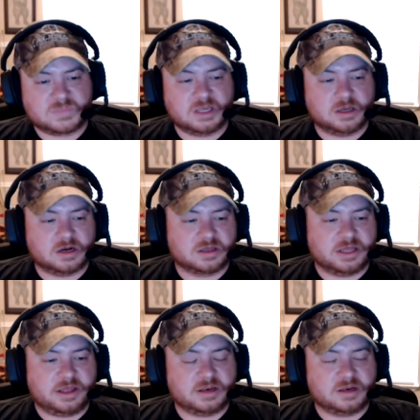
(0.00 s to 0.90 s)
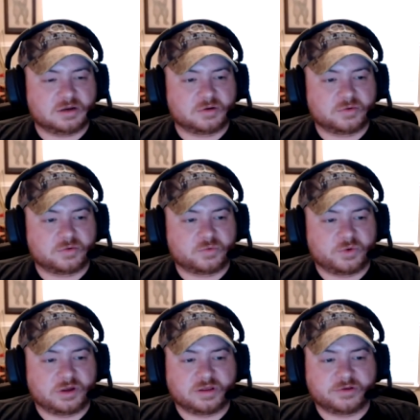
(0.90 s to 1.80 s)
you know, and
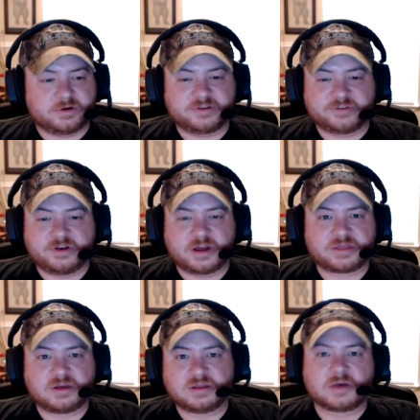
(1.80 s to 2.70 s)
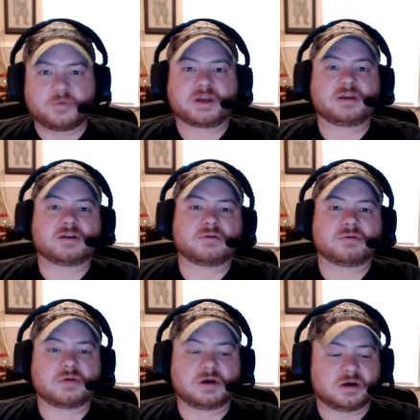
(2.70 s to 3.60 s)
really, there is nothing that we can
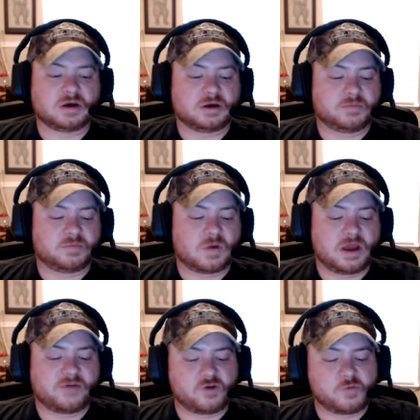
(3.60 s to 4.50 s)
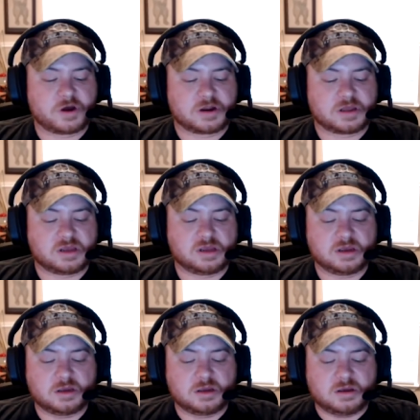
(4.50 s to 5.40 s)
do. Um, everybody
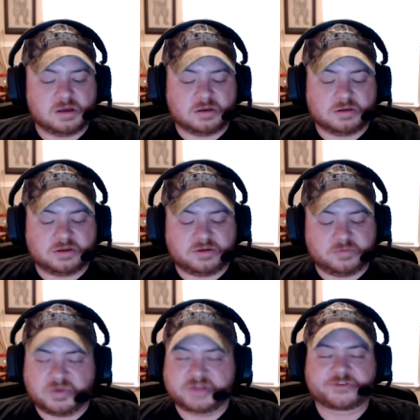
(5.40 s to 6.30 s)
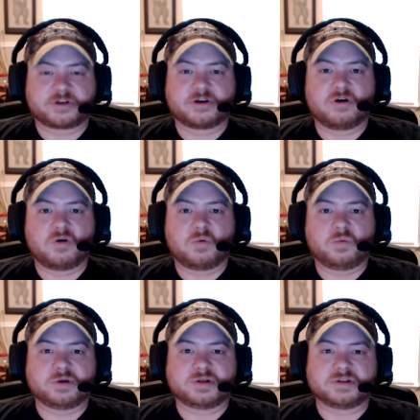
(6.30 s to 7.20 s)
months ago
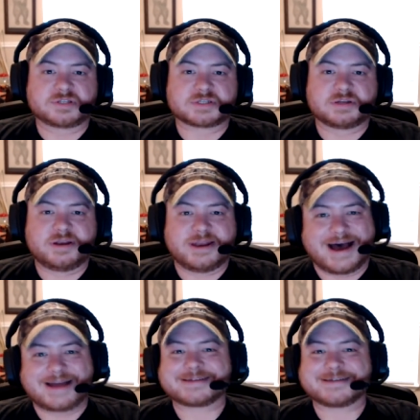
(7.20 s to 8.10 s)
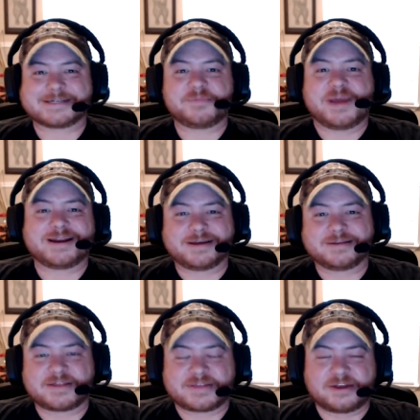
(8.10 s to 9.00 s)
was not
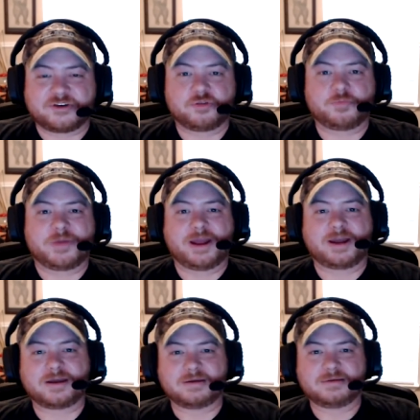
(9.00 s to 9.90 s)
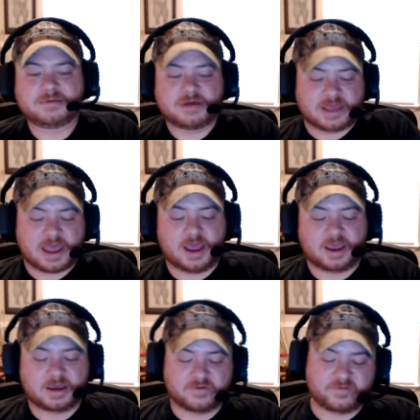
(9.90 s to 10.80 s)
demanding that that dude bake a
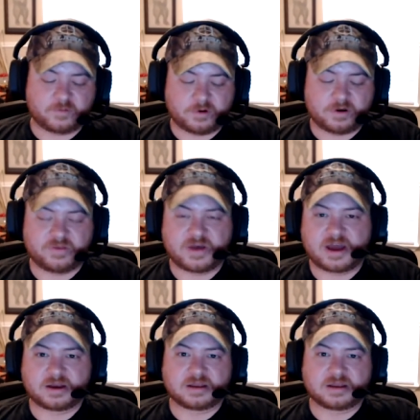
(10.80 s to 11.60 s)
cake for that